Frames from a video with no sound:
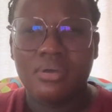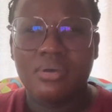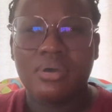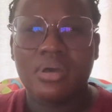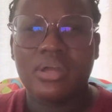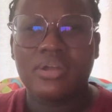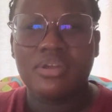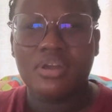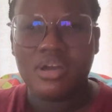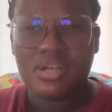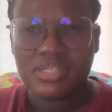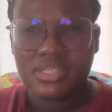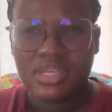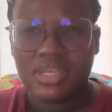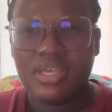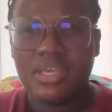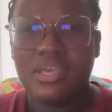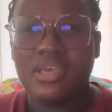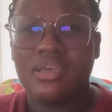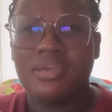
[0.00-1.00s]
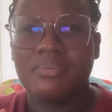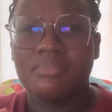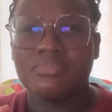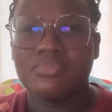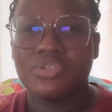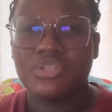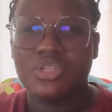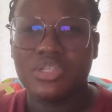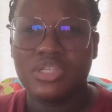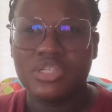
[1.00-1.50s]
a doctor came,
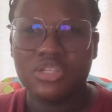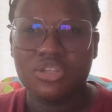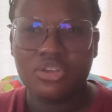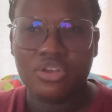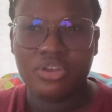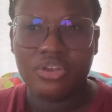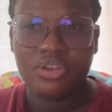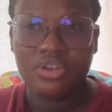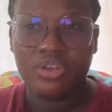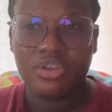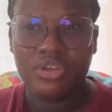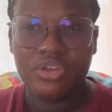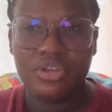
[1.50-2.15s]
she did her,